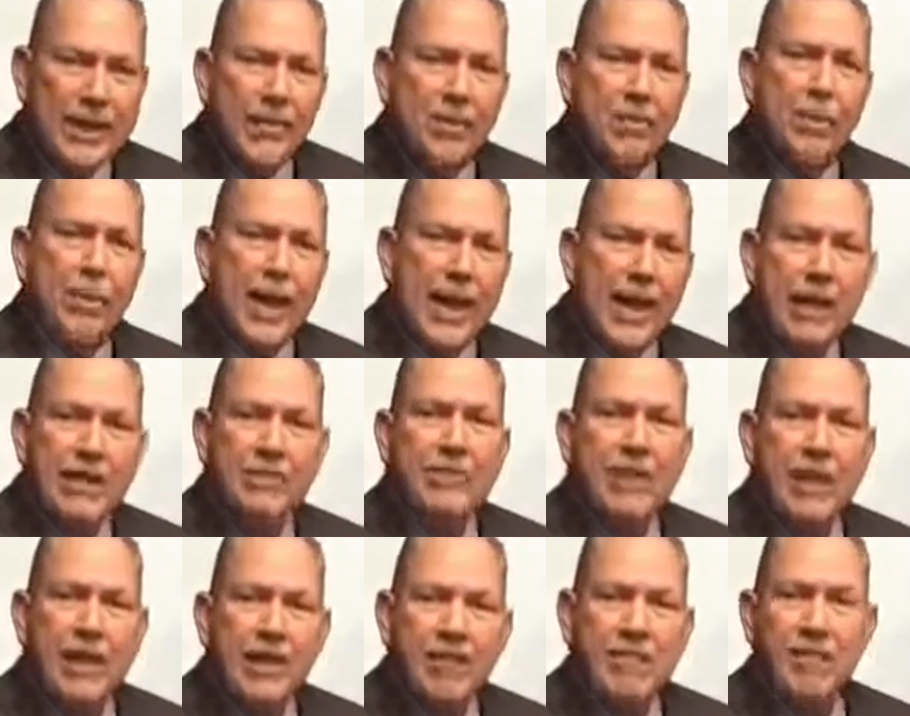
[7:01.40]

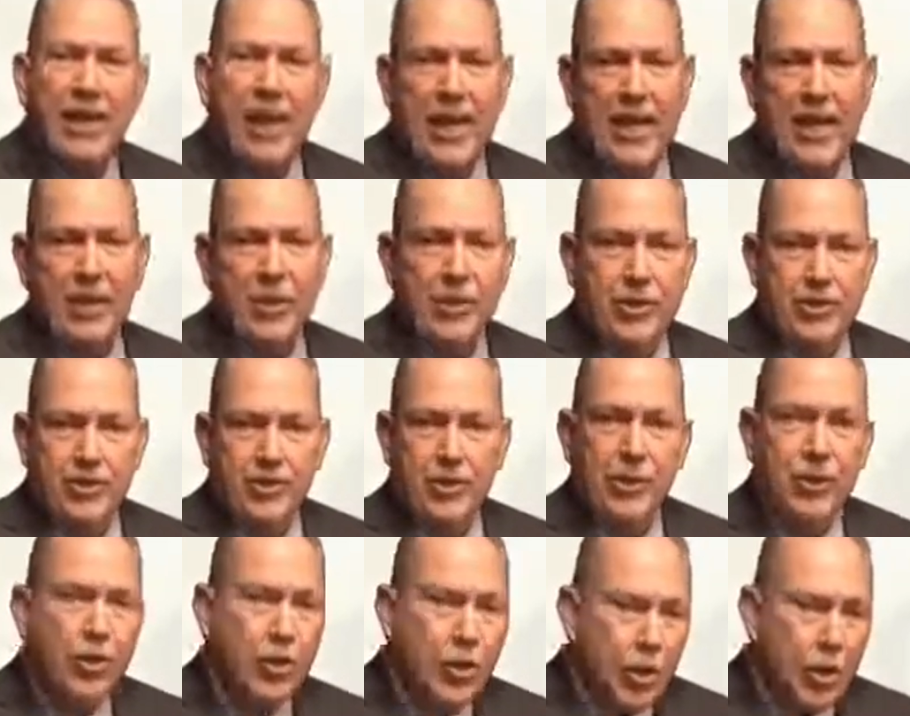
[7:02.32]
competitive advantages
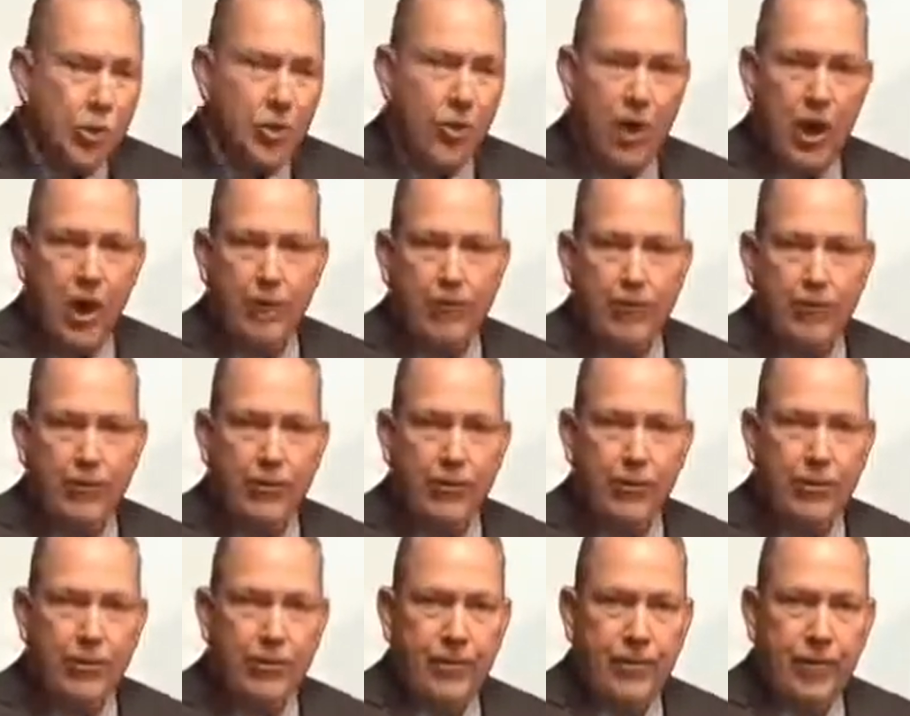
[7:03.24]
do you offer?
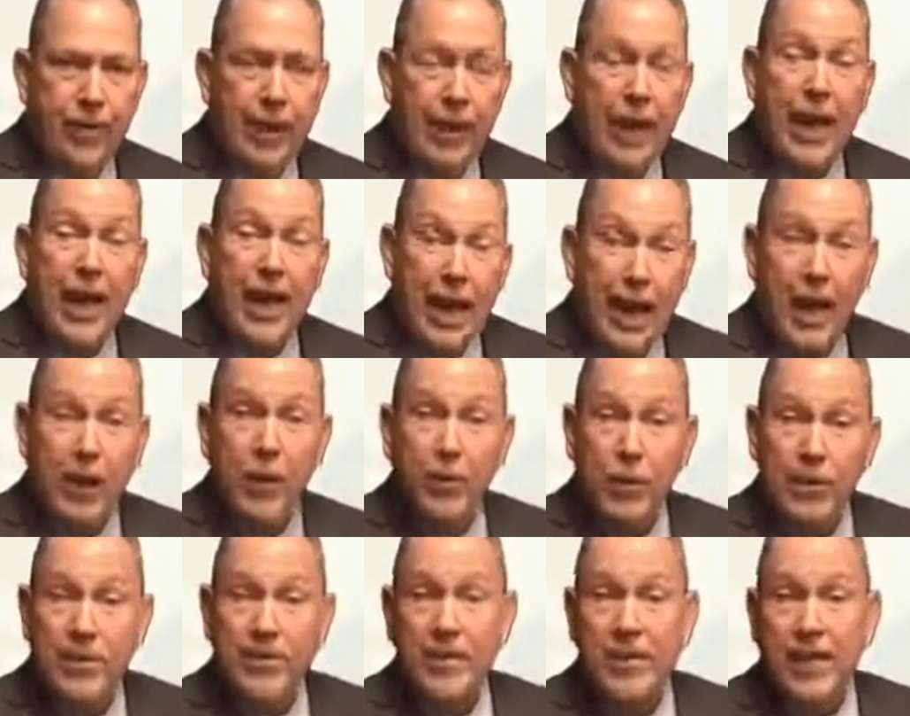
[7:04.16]
And
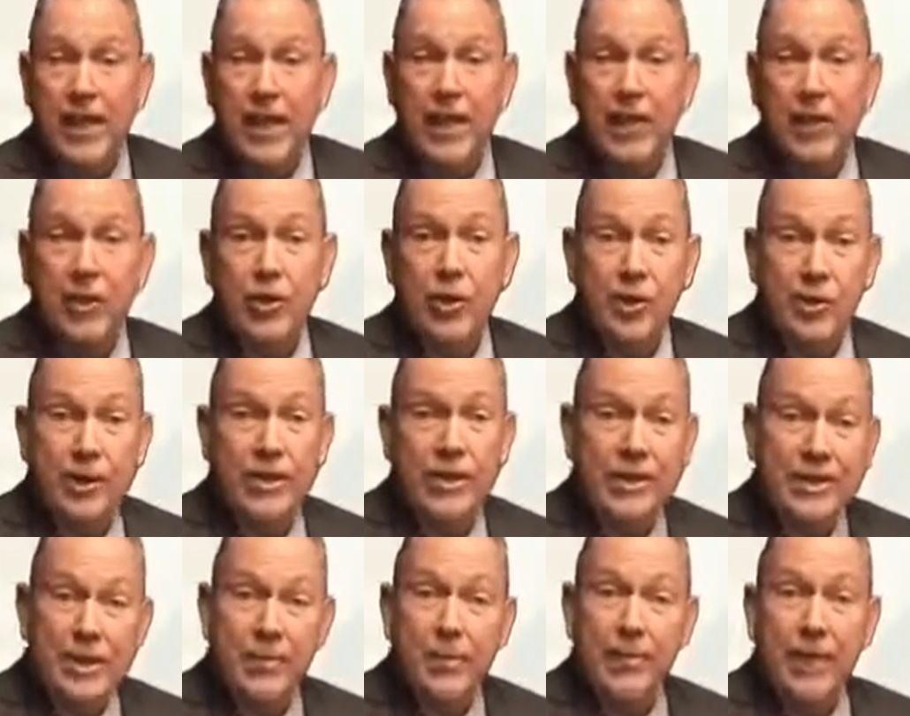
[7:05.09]
once again, do
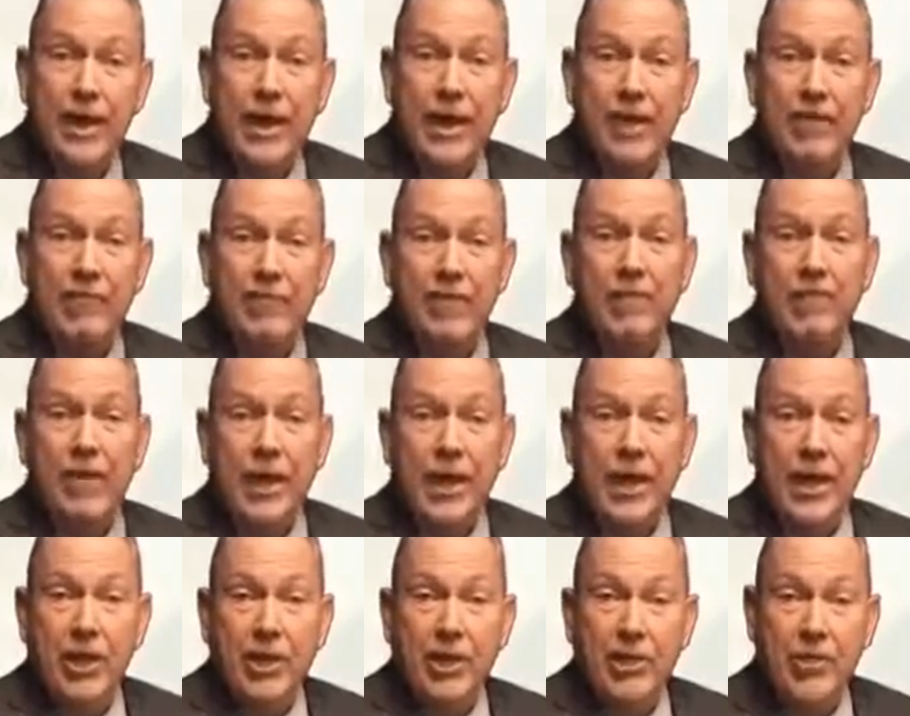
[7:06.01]
these competitive
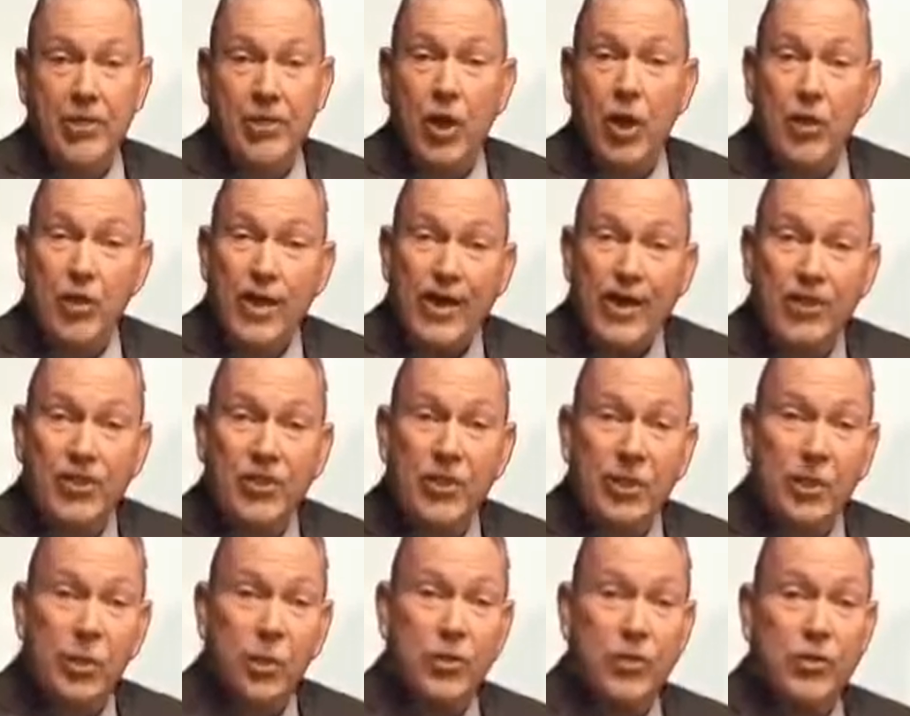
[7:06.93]
advantages, are they
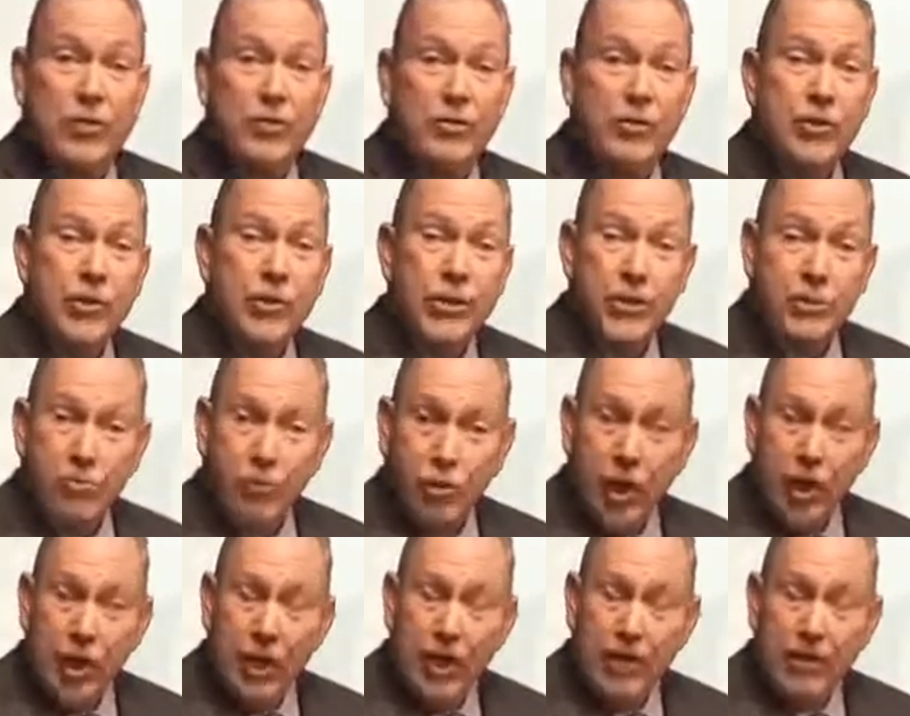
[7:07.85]
exclusive to this
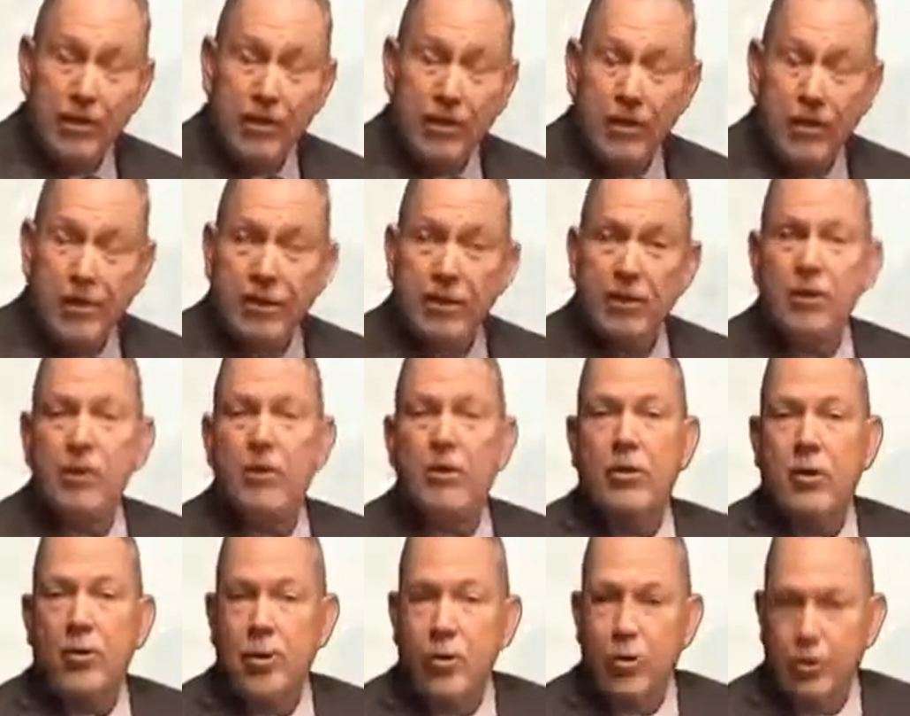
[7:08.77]
product
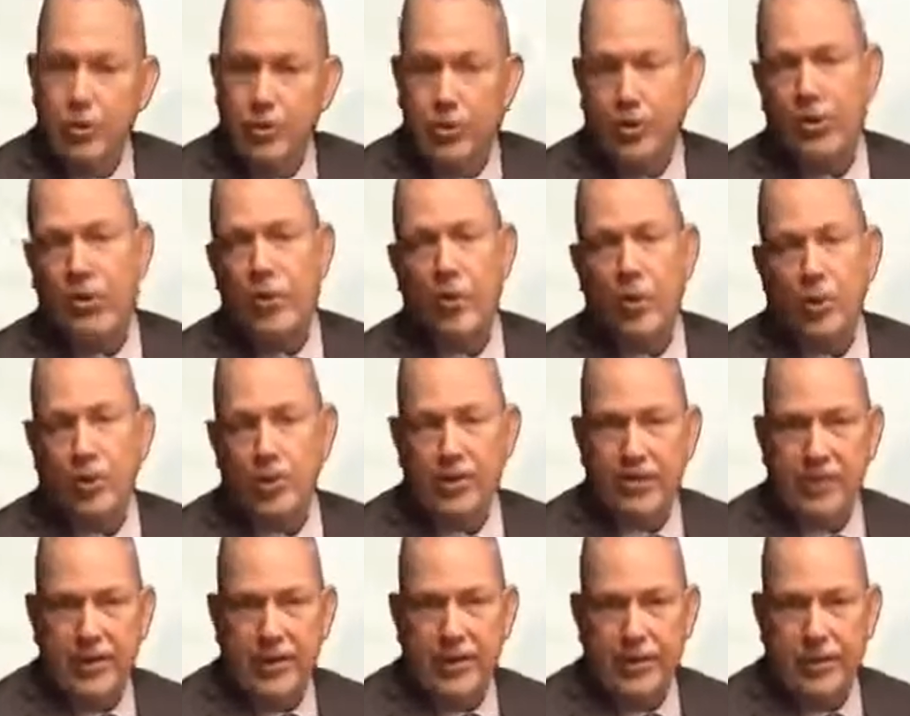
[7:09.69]
or to your
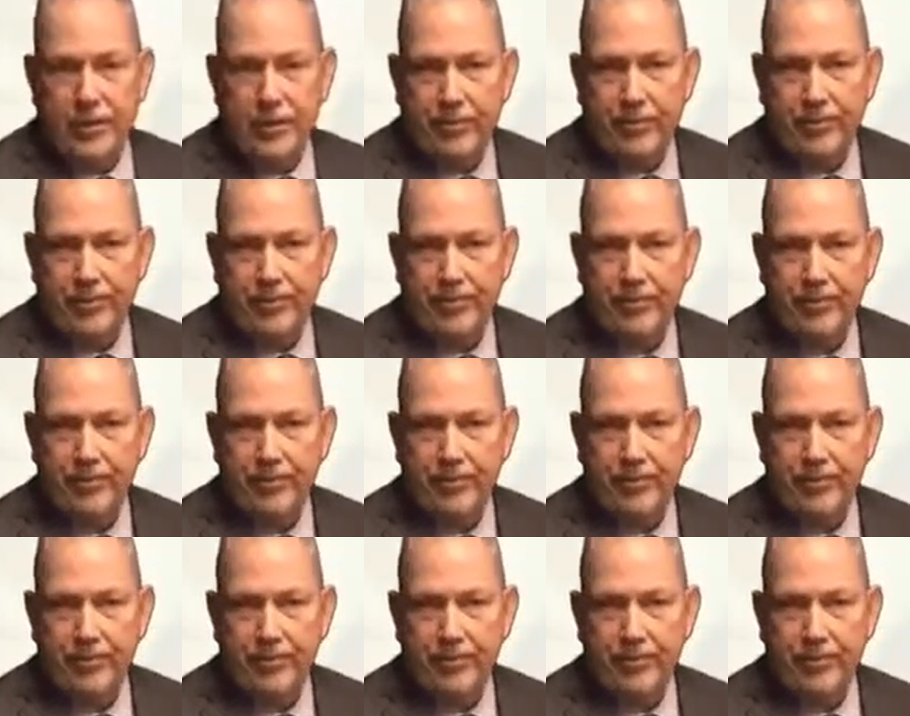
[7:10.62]
organization?